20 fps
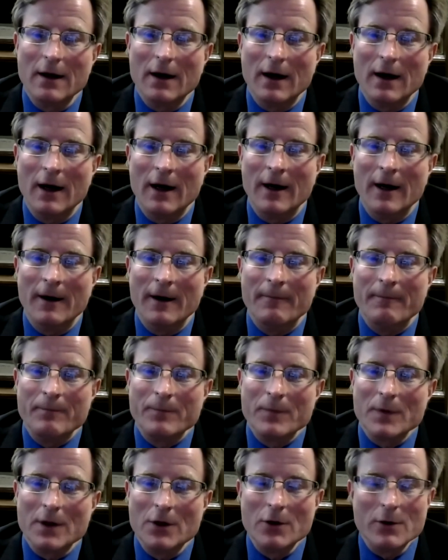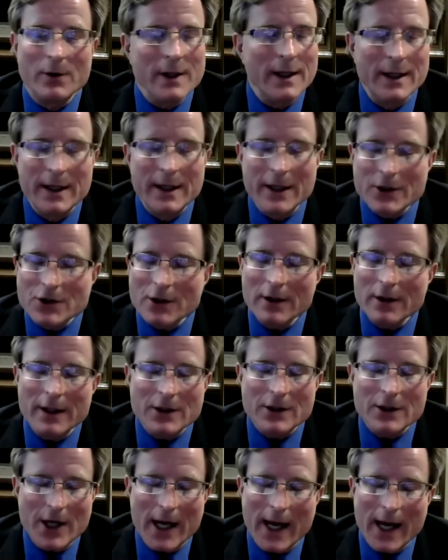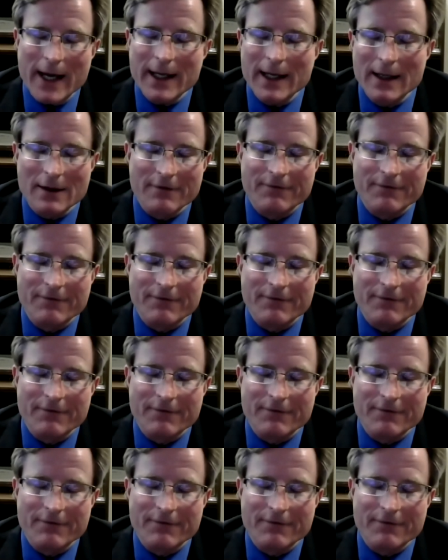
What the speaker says: You can initial it, check it.